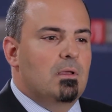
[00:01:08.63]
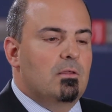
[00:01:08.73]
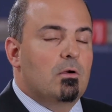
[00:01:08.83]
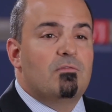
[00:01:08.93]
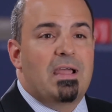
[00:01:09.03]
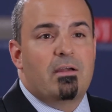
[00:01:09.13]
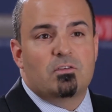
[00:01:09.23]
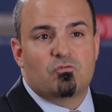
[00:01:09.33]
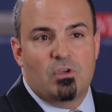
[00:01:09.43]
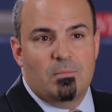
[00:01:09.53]
There are
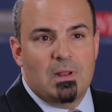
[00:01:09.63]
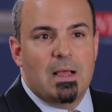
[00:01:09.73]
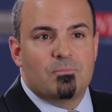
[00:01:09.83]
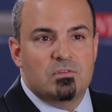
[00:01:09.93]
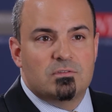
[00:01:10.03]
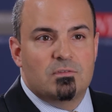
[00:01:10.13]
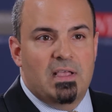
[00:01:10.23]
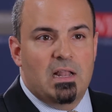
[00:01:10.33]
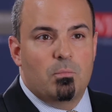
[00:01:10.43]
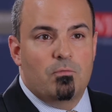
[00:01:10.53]
various treatment options available